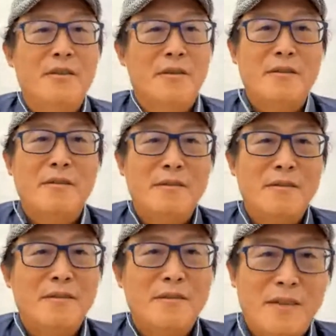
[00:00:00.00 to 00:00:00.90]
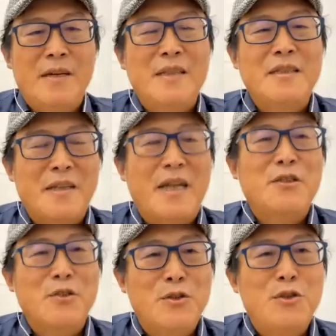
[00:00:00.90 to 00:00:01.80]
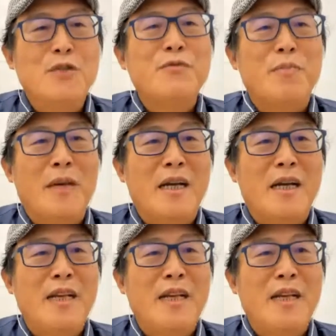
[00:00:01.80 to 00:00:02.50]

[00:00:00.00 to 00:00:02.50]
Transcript: So I decided to shoot my